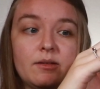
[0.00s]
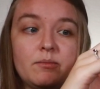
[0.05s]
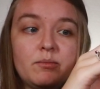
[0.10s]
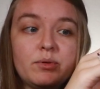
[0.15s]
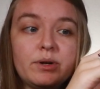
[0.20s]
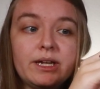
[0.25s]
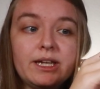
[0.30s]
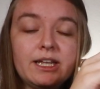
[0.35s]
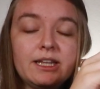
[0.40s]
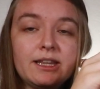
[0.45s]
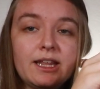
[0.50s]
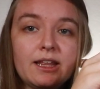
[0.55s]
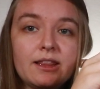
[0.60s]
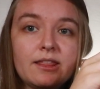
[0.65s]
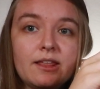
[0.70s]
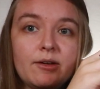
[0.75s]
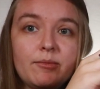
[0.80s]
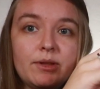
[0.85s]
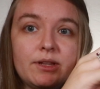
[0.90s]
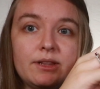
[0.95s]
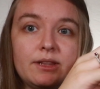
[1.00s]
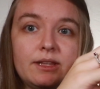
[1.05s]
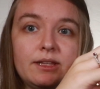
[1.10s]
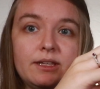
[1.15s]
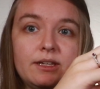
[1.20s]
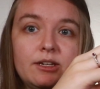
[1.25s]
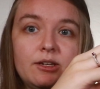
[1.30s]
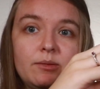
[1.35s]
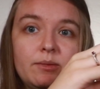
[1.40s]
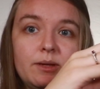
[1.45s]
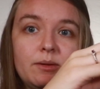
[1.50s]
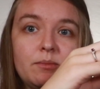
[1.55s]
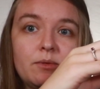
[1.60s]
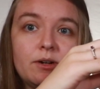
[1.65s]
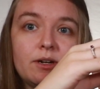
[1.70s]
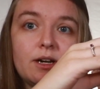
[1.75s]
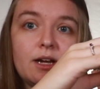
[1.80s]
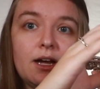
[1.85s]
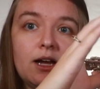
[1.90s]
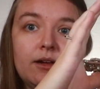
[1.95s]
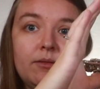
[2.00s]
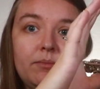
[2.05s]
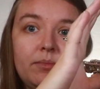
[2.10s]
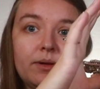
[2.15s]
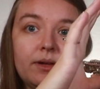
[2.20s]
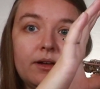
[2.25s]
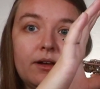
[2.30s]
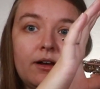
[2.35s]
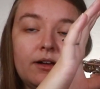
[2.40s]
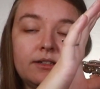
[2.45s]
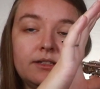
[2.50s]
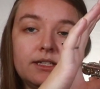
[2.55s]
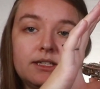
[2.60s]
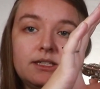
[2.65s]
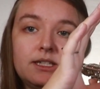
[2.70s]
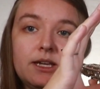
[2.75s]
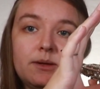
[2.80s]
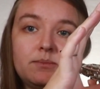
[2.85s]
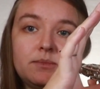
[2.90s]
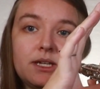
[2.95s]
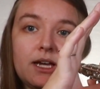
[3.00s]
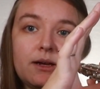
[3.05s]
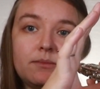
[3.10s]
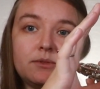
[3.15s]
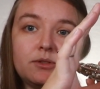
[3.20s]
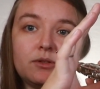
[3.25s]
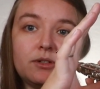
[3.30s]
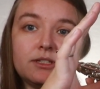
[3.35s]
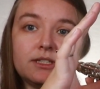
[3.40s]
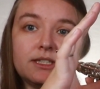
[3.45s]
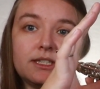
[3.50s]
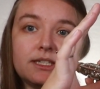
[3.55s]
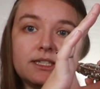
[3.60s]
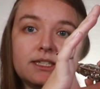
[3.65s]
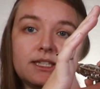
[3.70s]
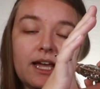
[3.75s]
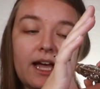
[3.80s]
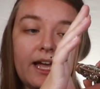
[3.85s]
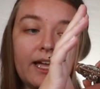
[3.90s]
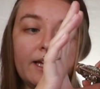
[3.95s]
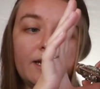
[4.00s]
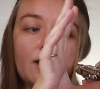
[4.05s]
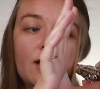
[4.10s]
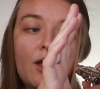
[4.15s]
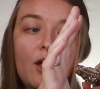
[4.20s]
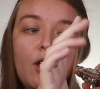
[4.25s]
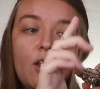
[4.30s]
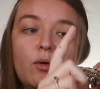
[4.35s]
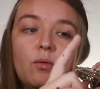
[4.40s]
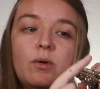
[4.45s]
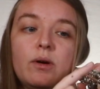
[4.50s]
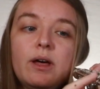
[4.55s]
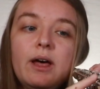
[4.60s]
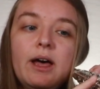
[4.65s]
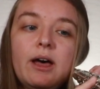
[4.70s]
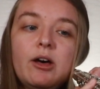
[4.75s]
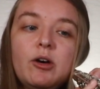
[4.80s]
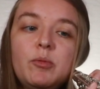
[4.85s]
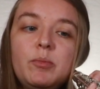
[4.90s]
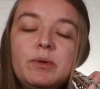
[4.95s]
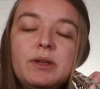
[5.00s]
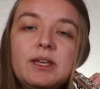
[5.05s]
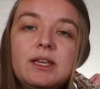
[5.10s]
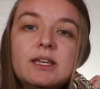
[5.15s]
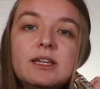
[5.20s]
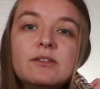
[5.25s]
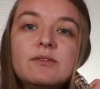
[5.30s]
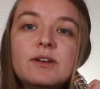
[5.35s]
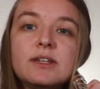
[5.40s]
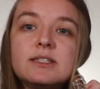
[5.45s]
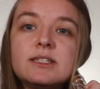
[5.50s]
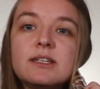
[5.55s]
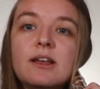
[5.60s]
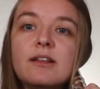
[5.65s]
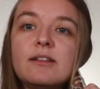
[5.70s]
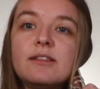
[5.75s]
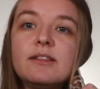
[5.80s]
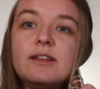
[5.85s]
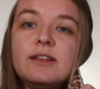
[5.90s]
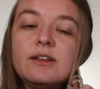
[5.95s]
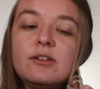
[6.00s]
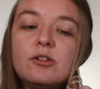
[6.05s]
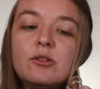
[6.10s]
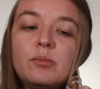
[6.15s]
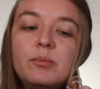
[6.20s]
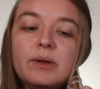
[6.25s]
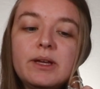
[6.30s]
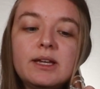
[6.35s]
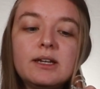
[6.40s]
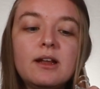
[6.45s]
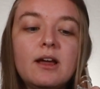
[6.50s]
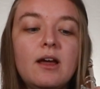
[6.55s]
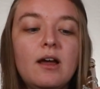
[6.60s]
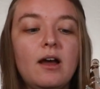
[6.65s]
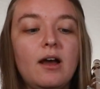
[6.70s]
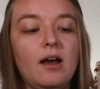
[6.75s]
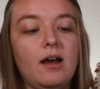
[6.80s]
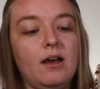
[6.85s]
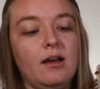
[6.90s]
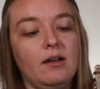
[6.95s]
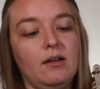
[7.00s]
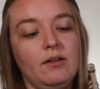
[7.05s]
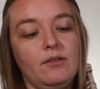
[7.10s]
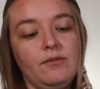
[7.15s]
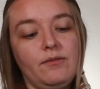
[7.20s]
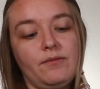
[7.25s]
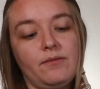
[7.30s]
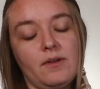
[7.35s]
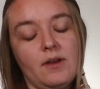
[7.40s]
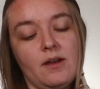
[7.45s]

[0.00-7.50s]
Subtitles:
bringing that thumb a little bit more up on the tip top towards the side will help give us a little bit of